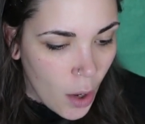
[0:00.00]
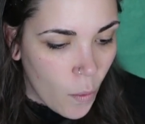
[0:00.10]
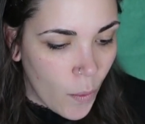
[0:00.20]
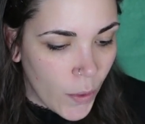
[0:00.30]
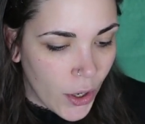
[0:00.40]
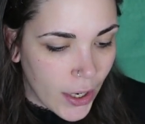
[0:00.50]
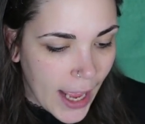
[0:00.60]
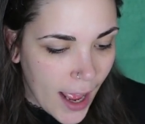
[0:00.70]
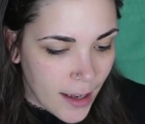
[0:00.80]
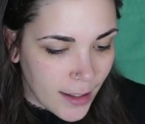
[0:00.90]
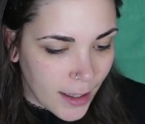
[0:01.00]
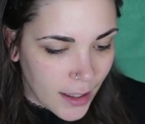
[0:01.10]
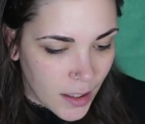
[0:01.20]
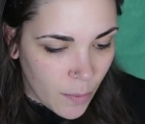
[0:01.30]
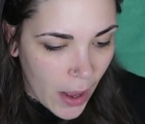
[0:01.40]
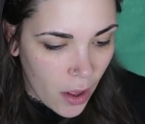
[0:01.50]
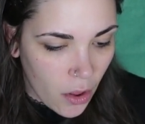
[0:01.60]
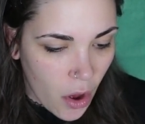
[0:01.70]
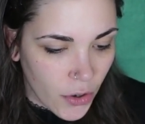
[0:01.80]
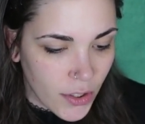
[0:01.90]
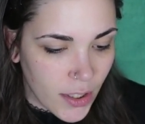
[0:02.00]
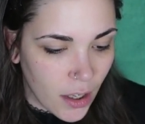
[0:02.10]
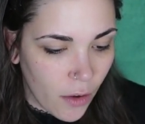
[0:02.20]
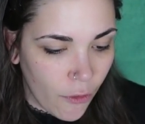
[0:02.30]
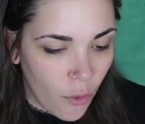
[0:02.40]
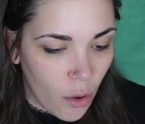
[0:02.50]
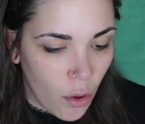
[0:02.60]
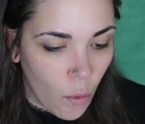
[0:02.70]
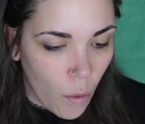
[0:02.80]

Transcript: When we are casting a spell, our skillful